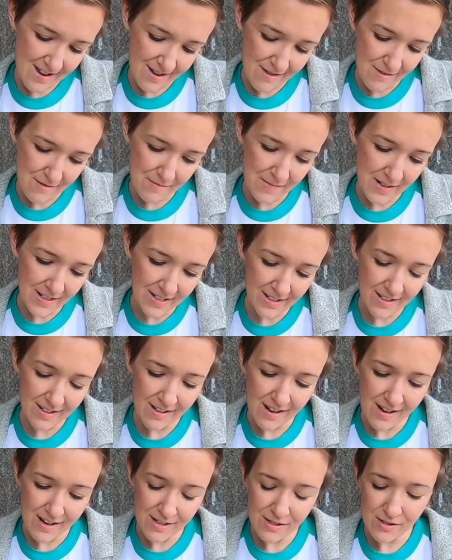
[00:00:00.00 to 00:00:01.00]
Oh my
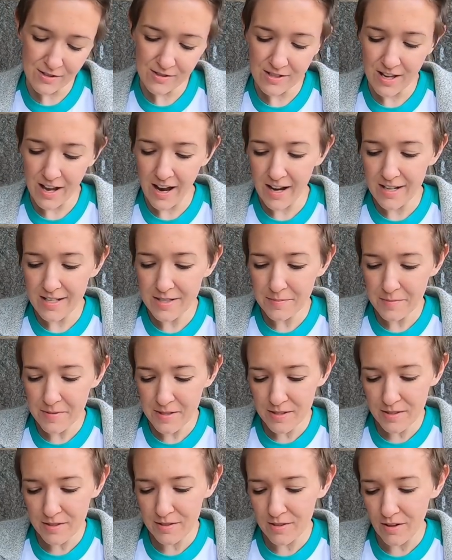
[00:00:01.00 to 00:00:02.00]
gosh, there's the
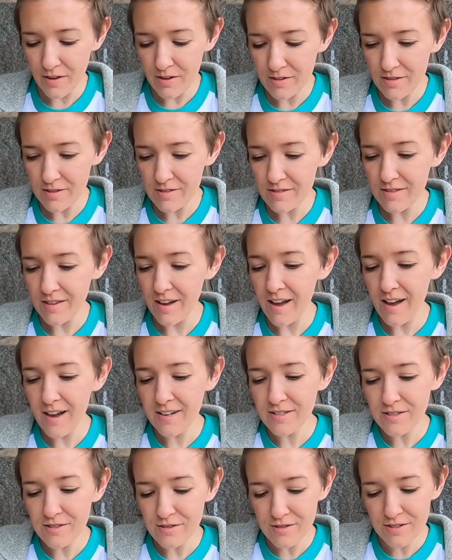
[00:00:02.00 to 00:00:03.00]
Iceman's daughter, the
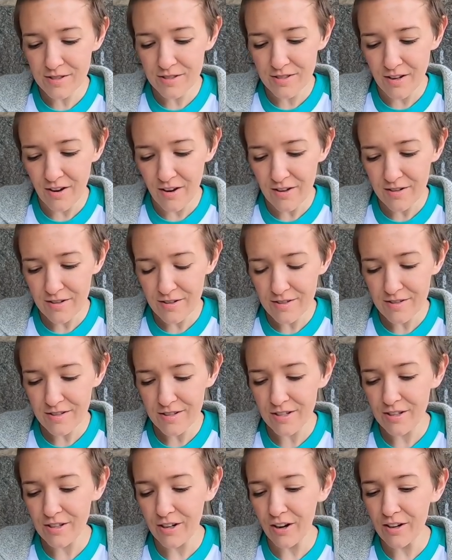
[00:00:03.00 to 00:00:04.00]
hunter's daughter, the
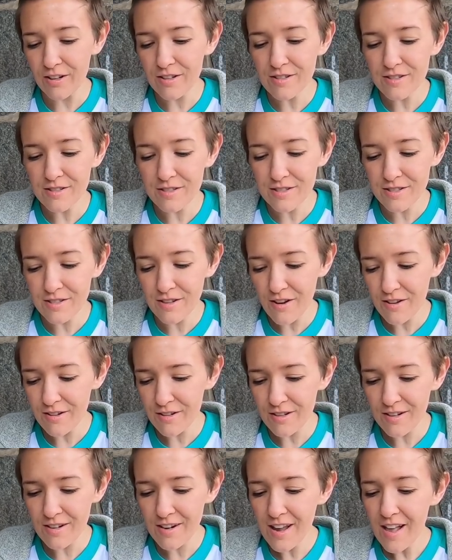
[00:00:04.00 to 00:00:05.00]
gardener's
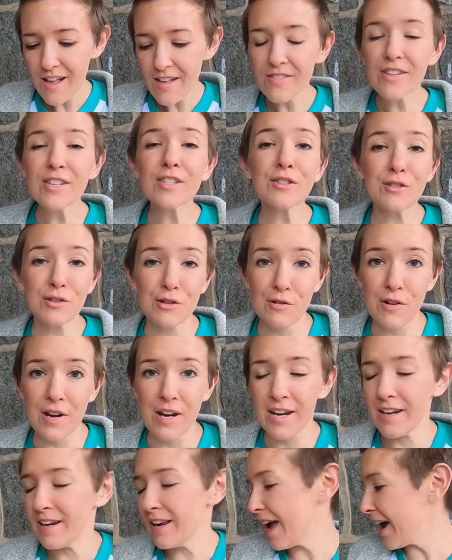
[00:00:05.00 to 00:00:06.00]
daughter. These are
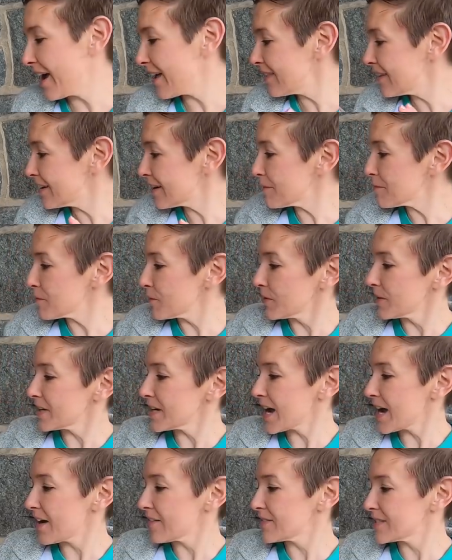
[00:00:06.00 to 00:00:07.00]
great. I think I'm going
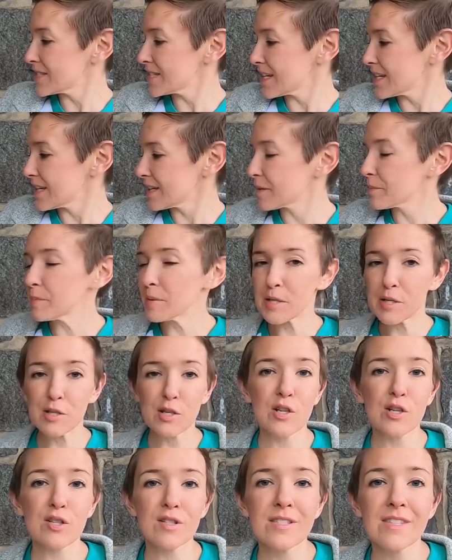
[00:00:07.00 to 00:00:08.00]
to have to take
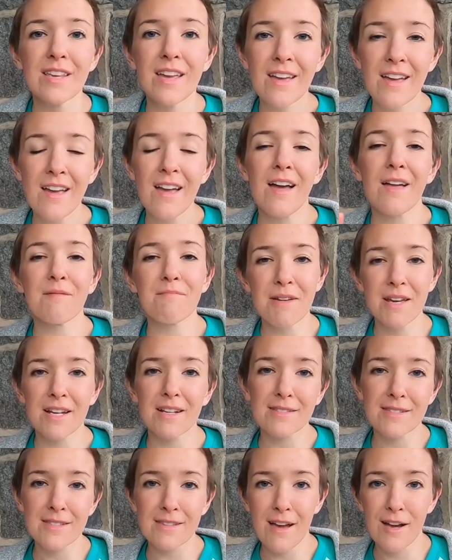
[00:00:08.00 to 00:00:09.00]
pictures and make
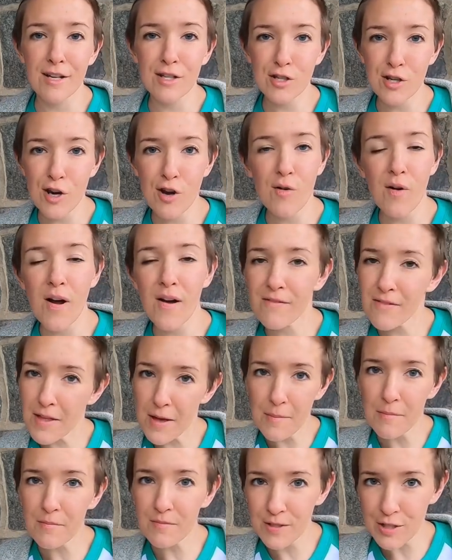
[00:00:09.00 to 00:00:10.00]
a slideshow of
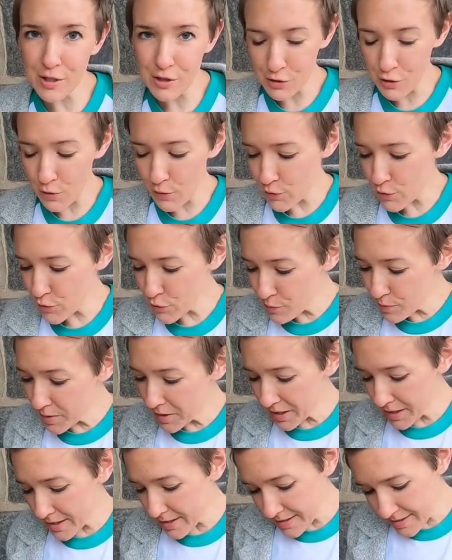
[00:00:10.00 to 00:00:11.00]
them to show you
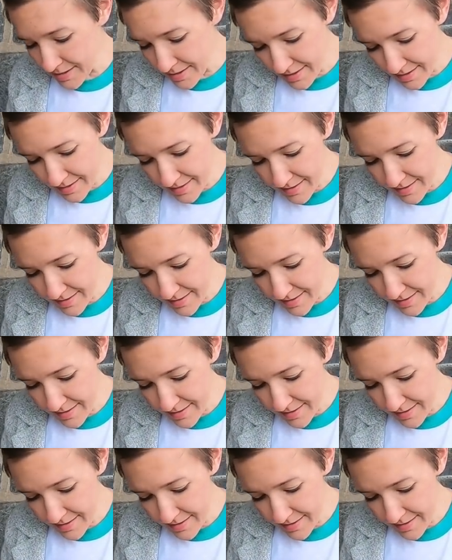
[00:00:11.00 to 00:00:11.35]
because